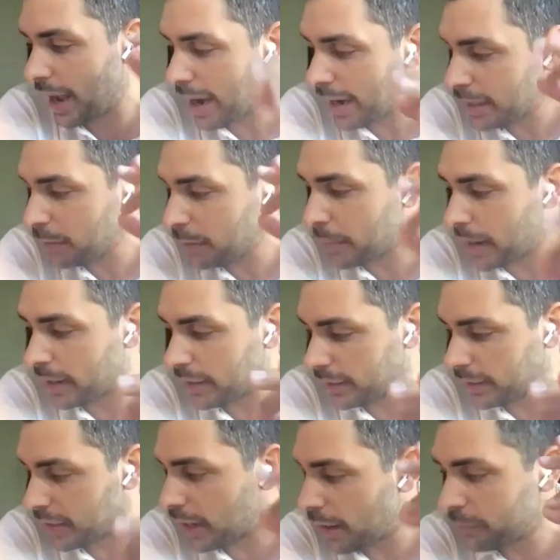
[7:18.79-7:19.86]
anybody
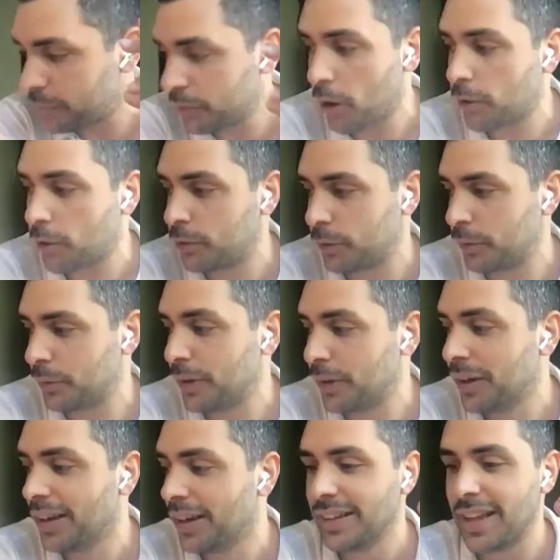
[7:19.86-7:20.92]
that I've talked to
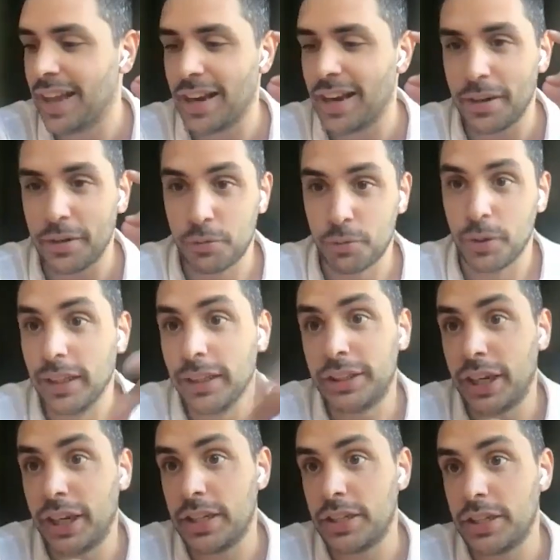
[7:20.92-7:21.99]
that is really
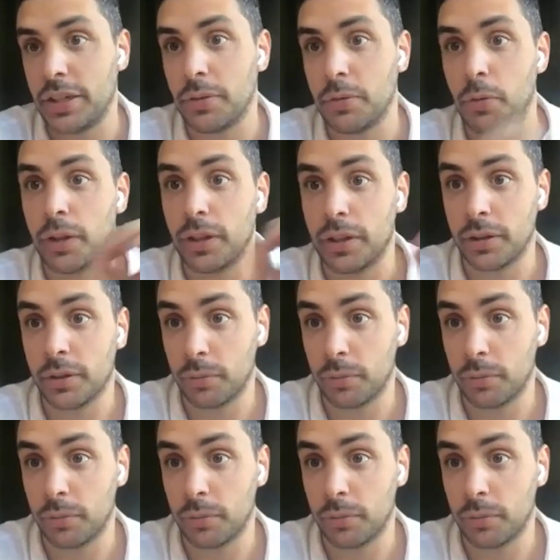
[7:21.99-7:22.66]
changing what